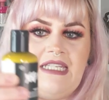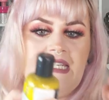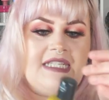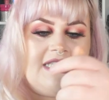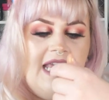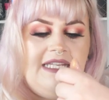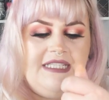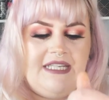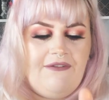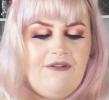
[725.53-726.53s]
is a slightly
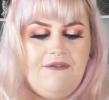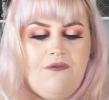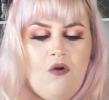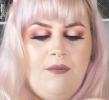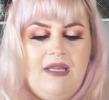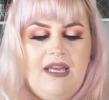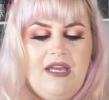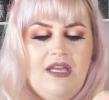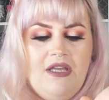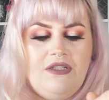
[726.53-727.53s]
different
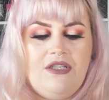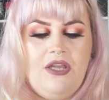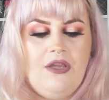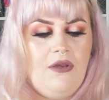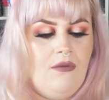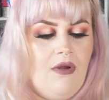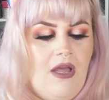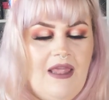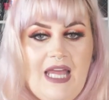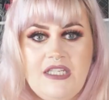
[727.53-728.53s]
formula to
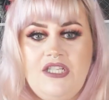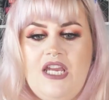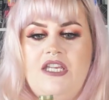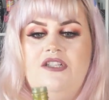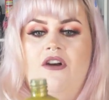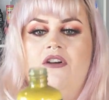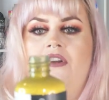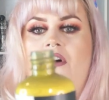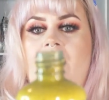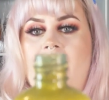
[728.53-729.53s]
last year's
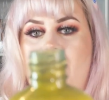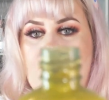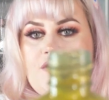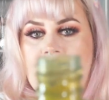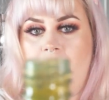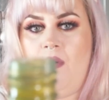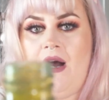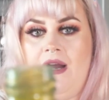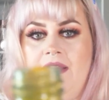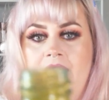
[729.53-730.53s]
Yognog, and I'm going to show you
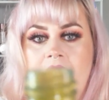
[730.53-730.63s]
why.